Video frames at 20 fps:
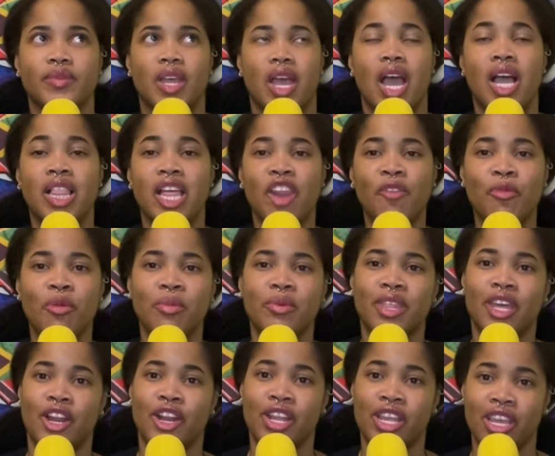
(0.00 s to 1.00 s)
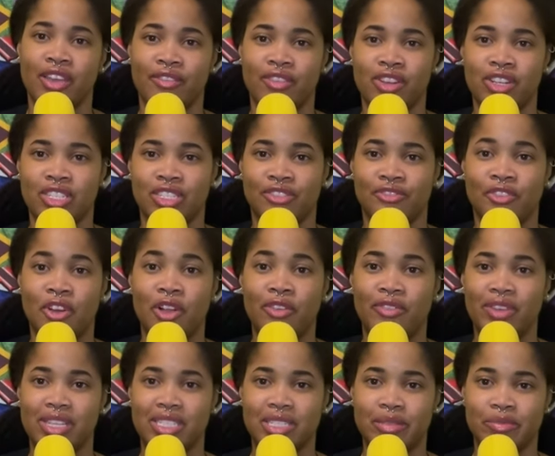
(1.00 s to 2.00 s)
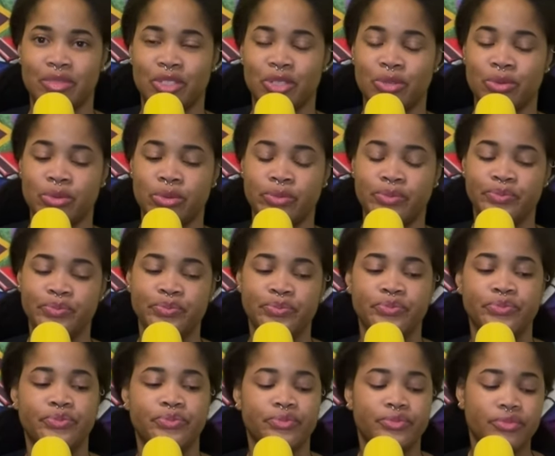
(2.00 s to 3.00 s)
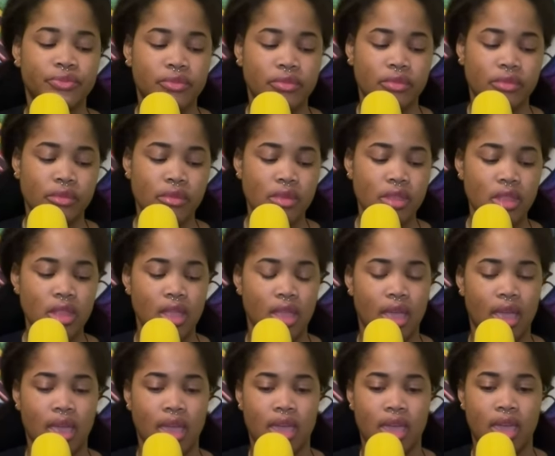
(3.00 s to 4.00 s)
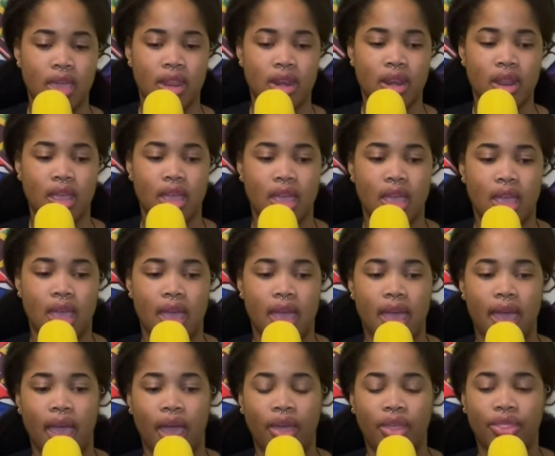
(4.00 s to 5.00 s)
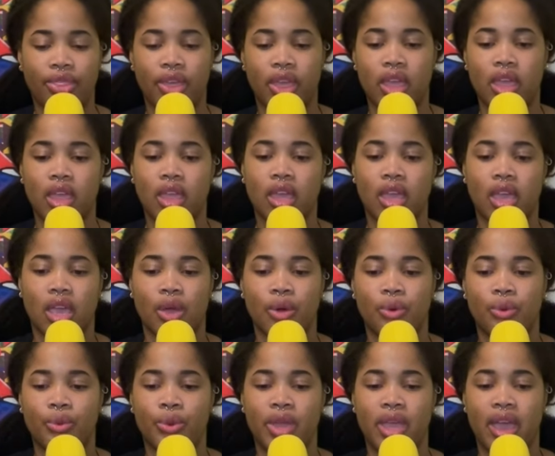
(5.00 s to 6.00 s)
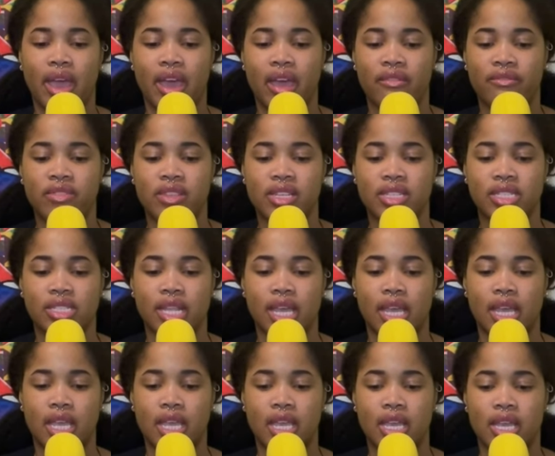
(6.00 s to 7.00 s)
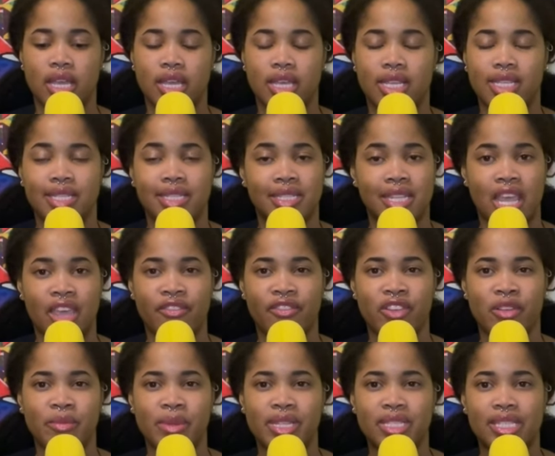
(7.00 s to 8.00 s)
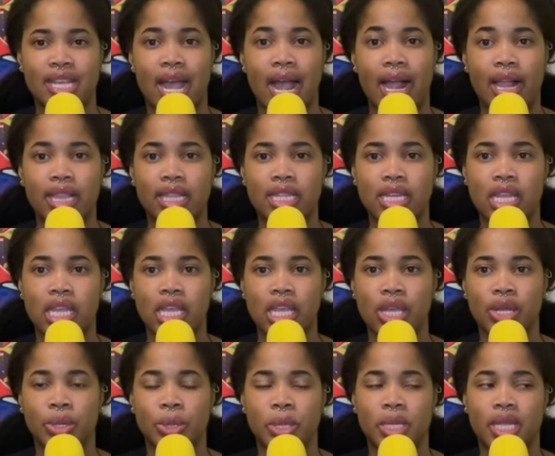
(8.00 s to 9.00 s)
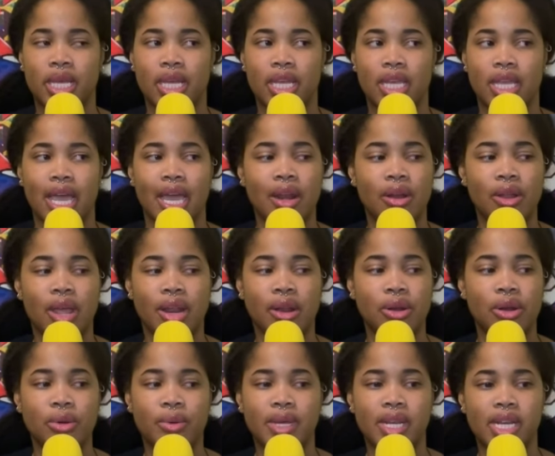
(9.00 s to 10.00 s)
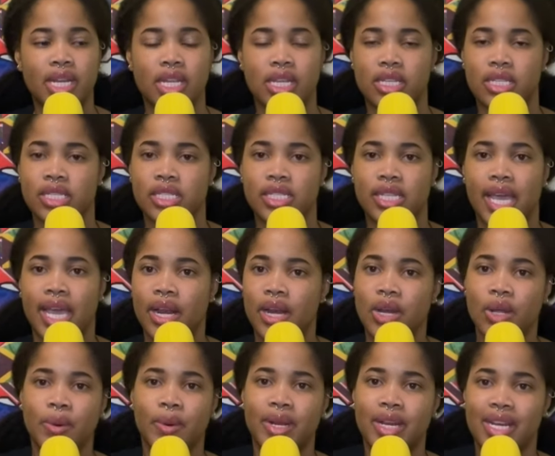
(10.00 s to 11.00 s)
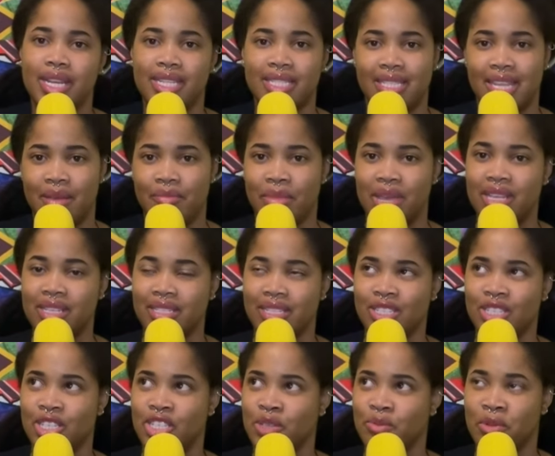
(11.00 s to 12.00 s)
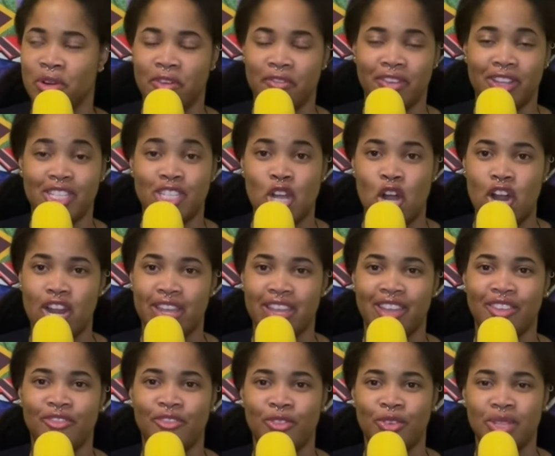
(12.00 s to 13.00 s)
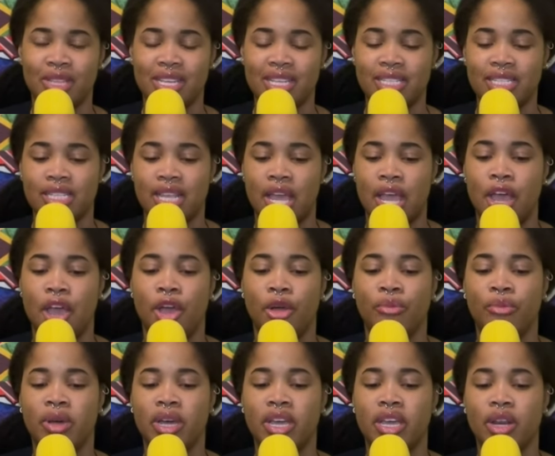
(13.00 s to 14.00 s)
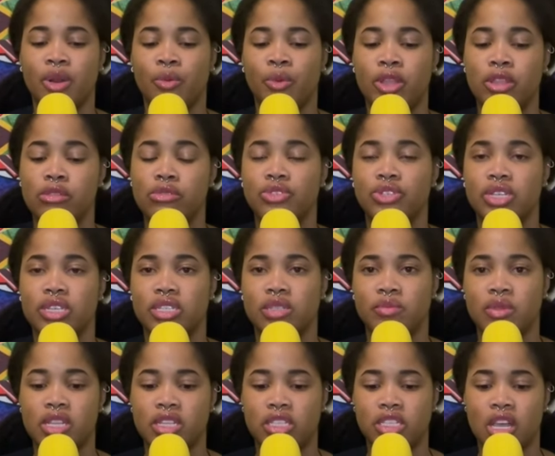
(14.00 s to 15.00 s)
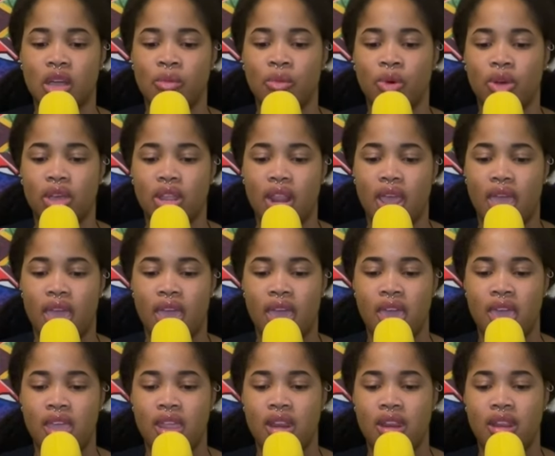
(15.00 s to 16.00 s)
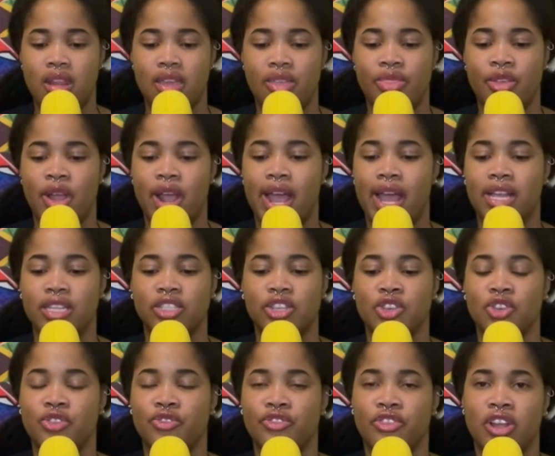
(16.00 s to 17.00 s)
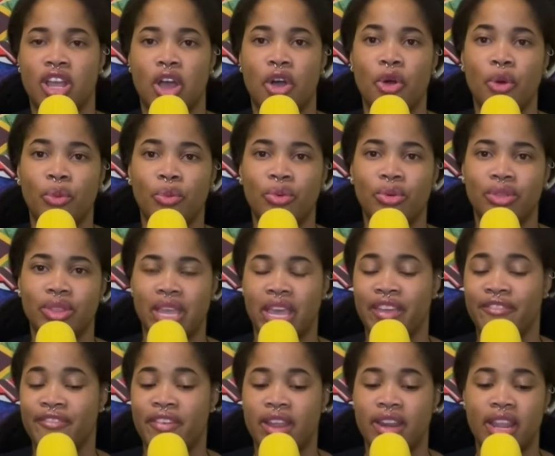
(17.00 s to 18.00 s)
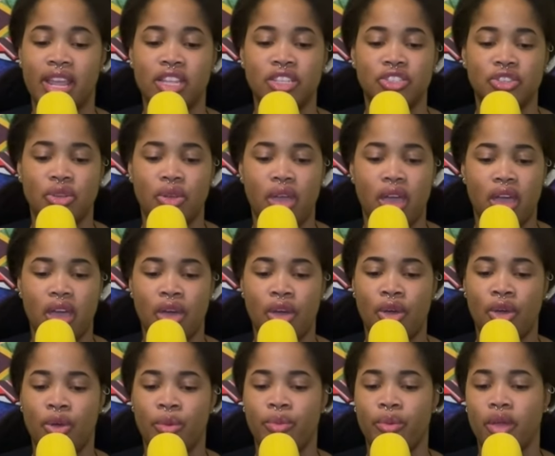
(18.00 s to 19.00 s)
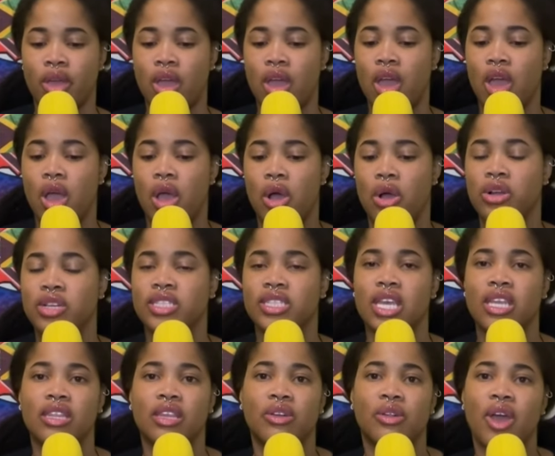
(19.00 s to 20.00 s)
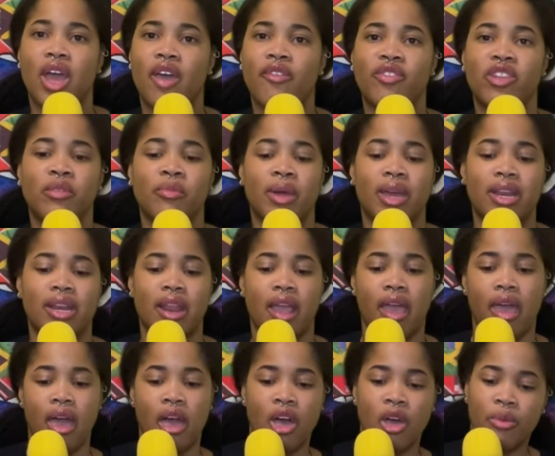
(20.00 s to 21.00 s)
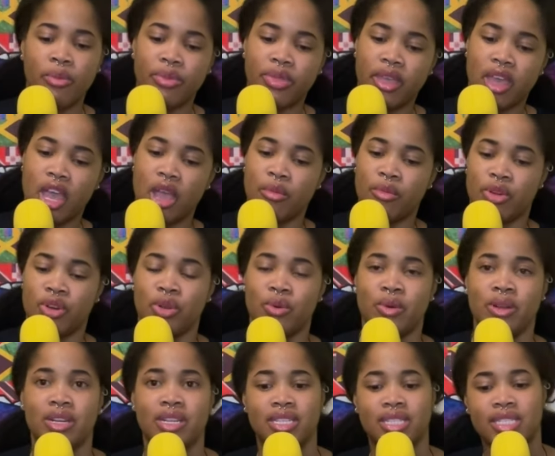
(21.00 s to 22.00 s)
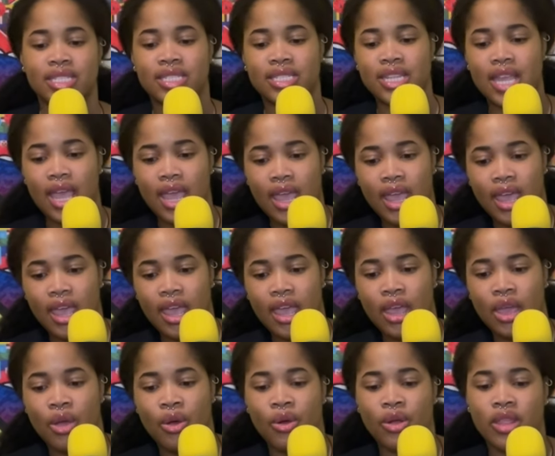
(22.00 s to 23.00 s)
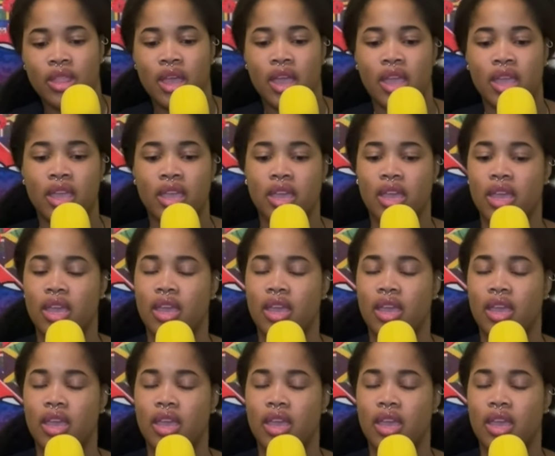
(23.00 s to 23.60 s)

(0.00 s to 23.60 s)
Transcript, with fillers: a lot of people that are givers fall victim to, and I think we have this like savior mentality or like I don't I don't know what it is. I don't know what it is that makes us such a perfect target for this, but when you just meet someone and they're asking you for help, like financial help or saying they don't have anybody to help them or nowhere to stay or like